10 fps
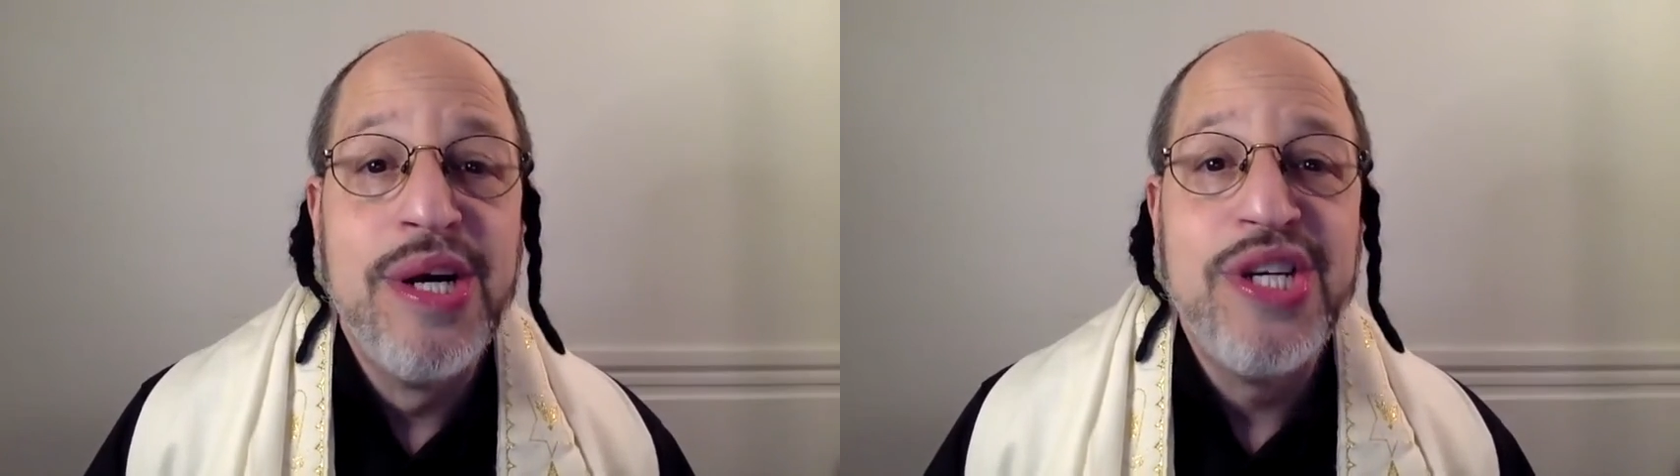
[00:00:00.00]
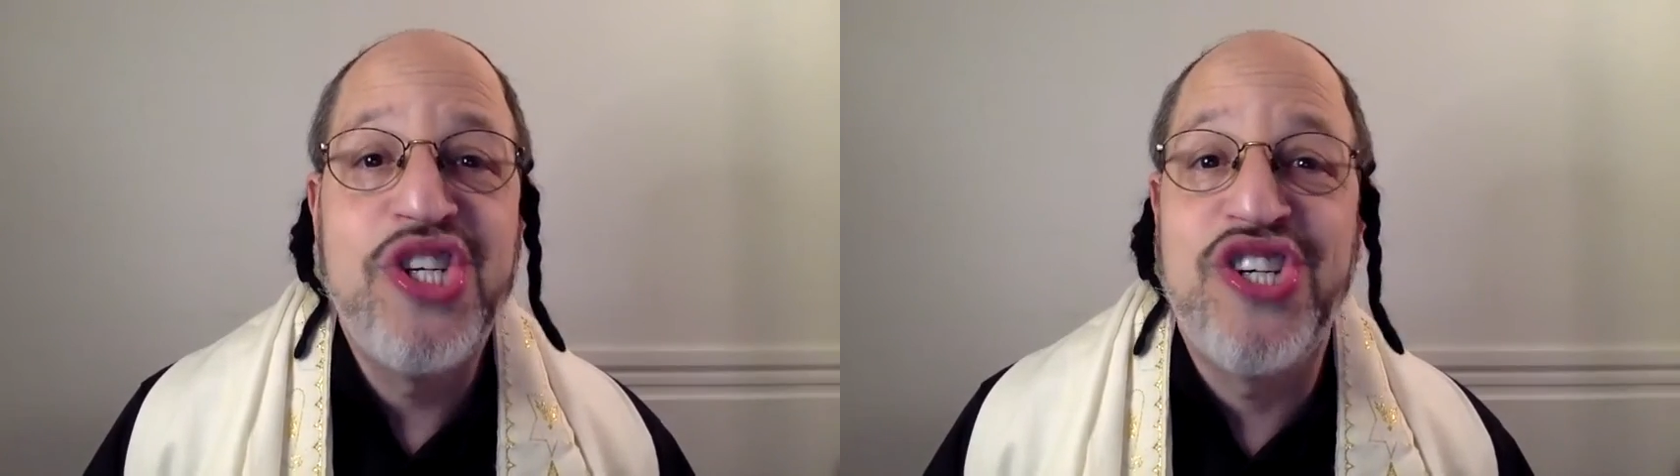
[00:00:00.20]

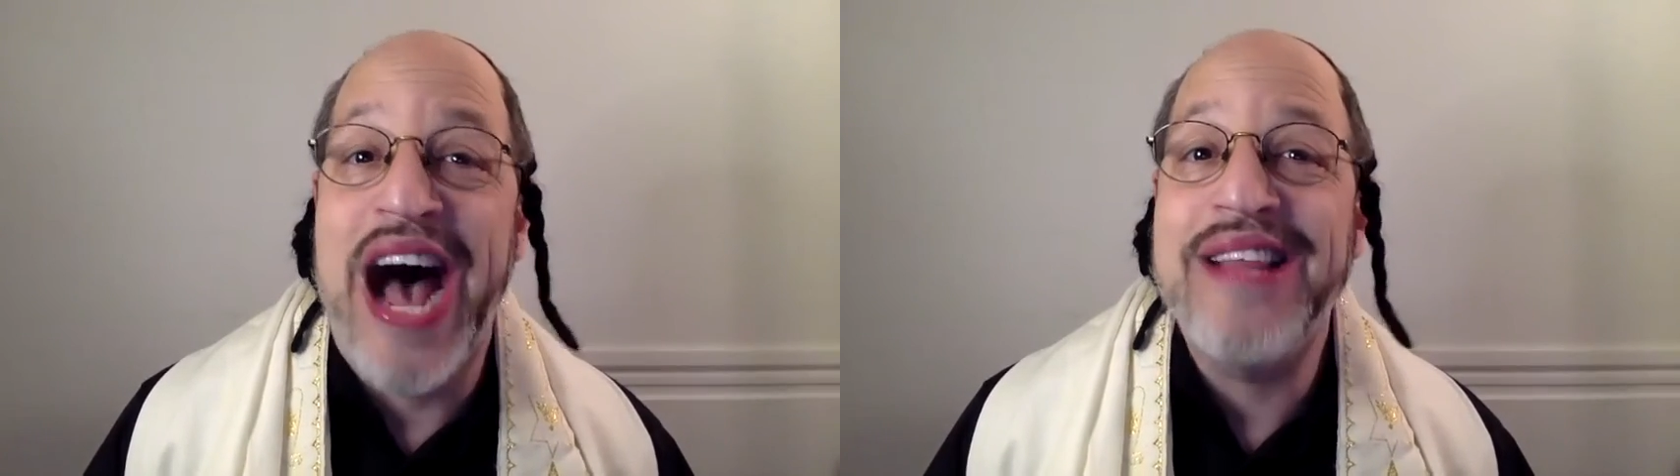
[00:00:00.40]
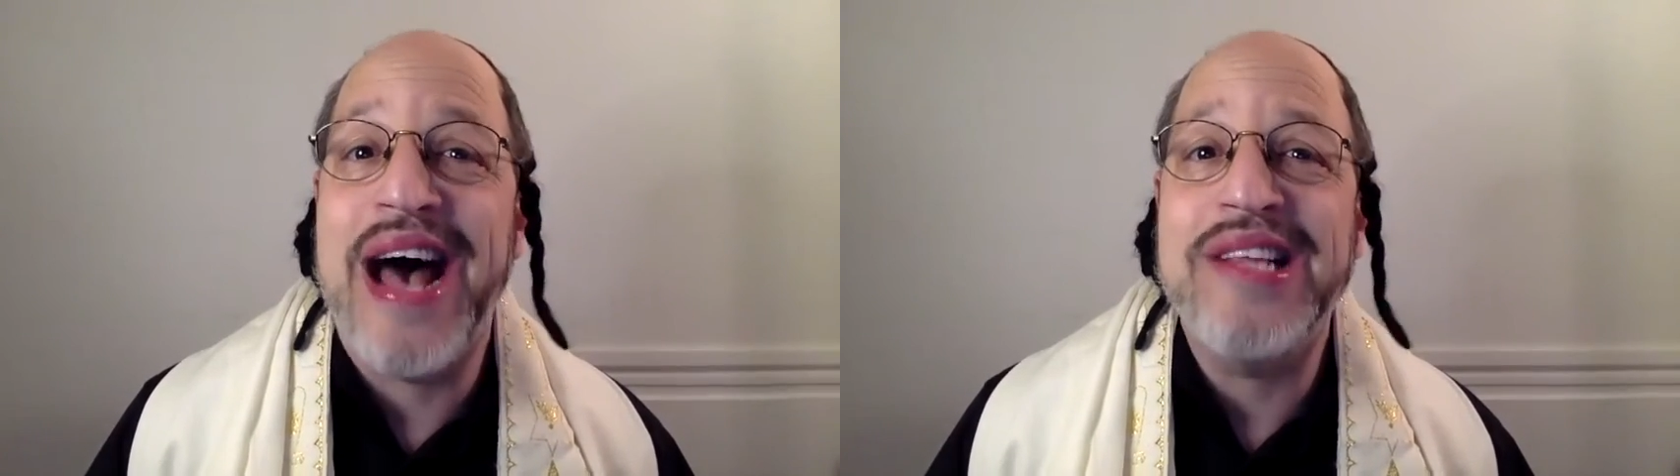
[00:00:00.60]

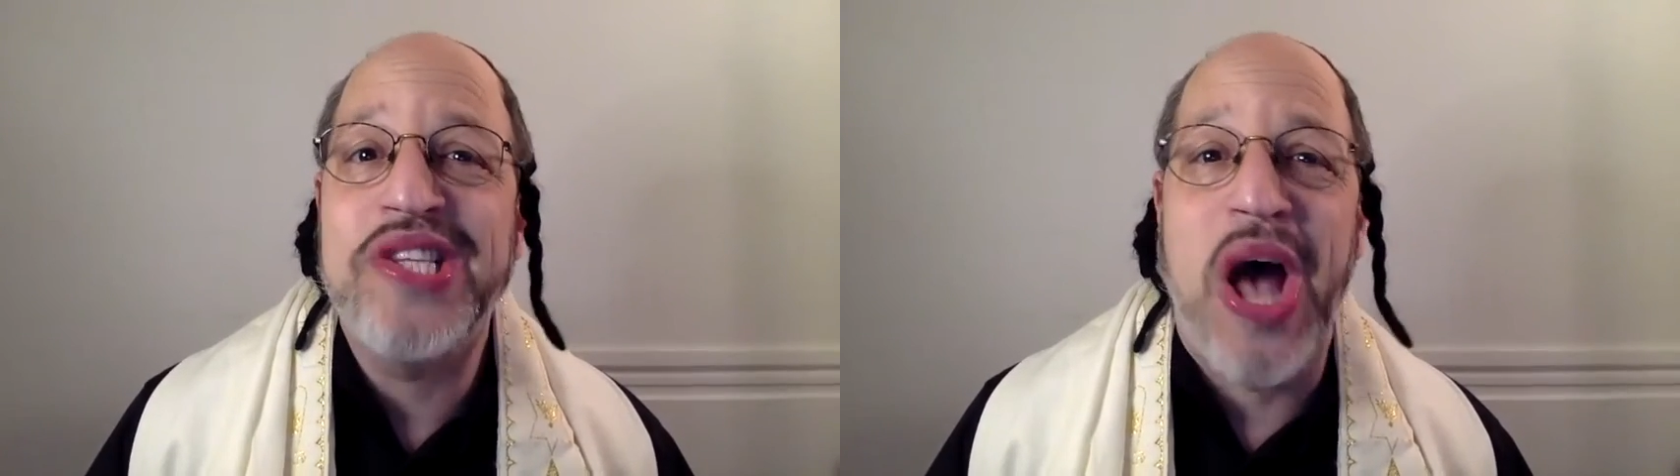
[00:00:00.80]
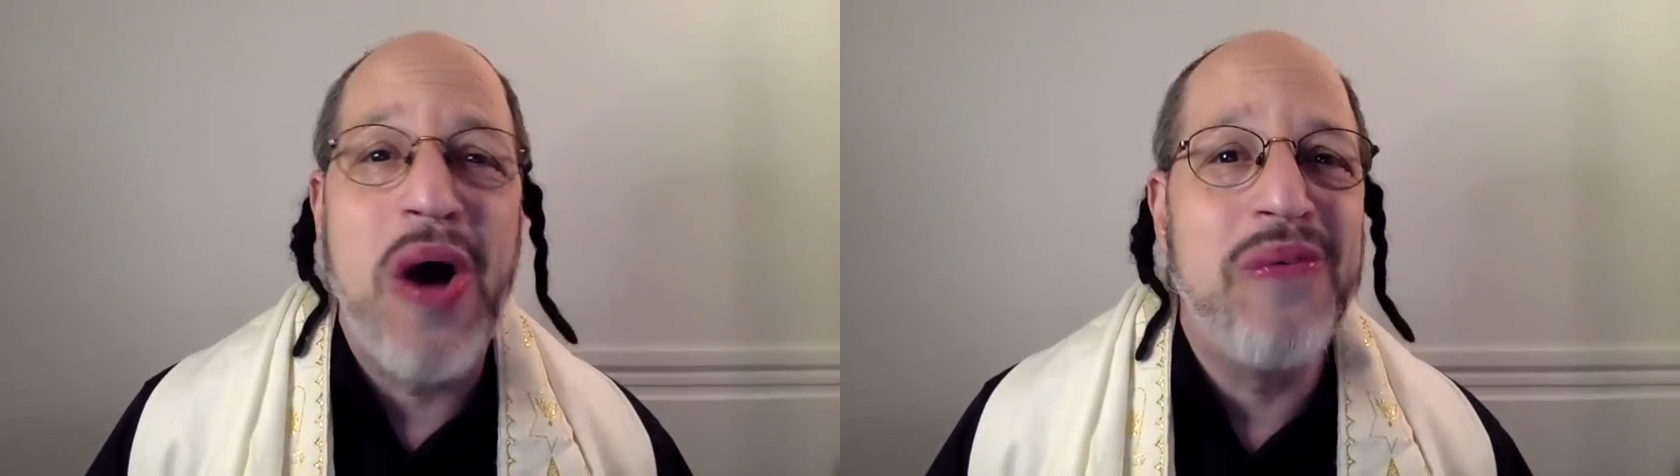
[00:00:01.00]
Shana
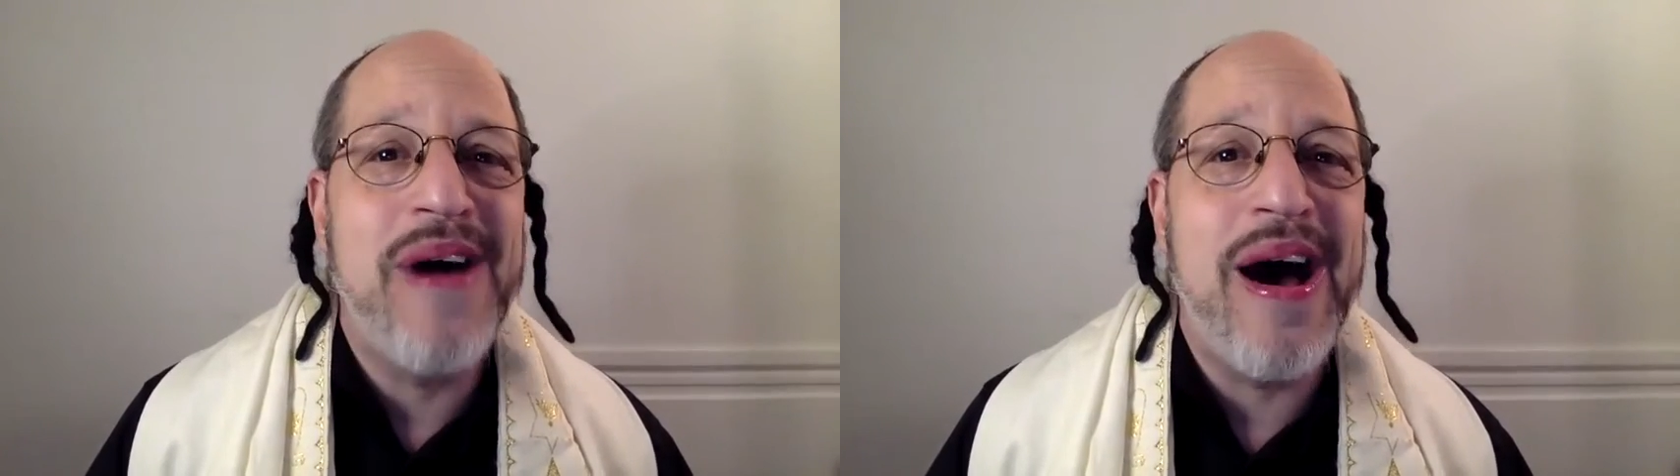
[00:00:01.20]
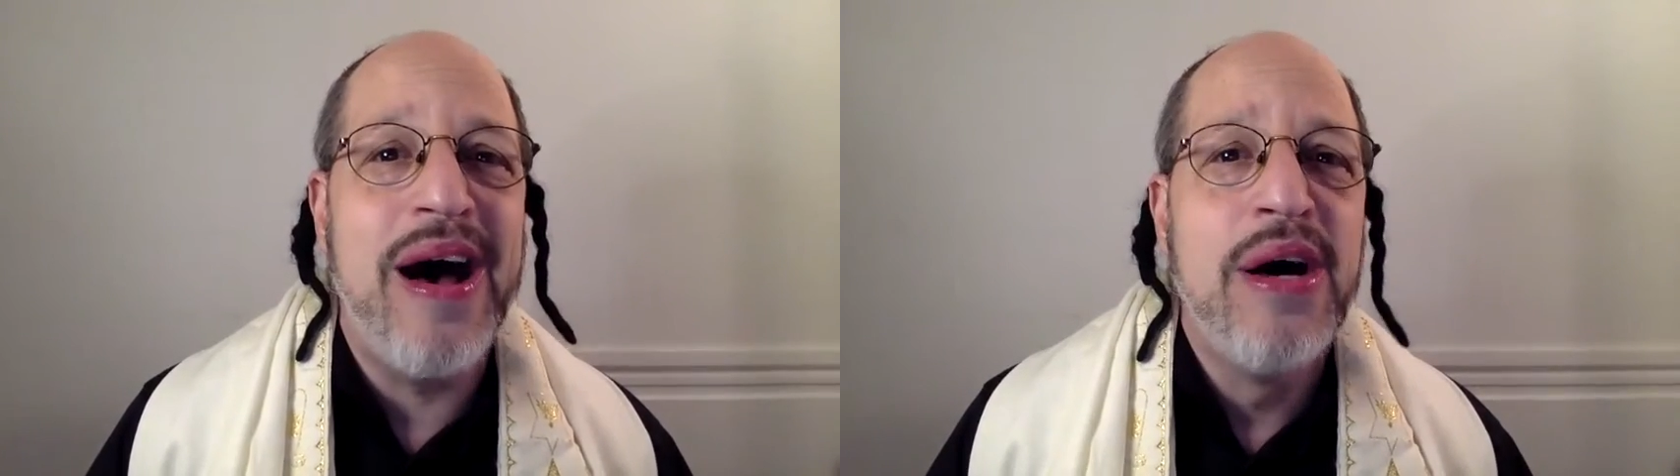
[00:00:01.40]

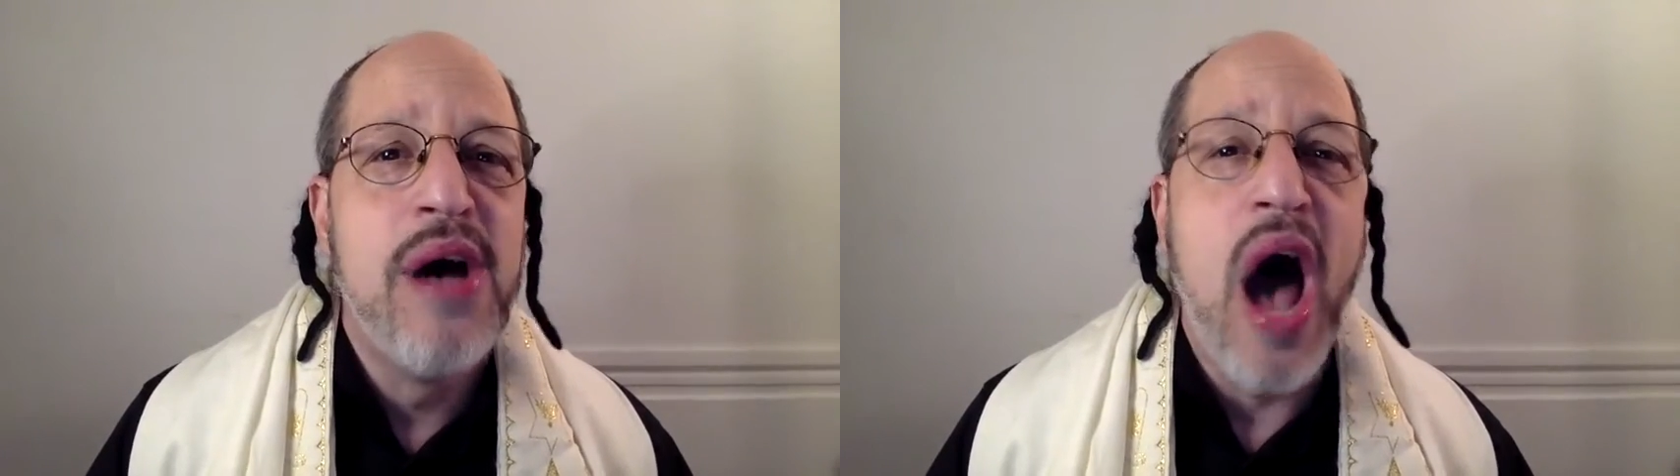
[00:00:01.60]
Tova,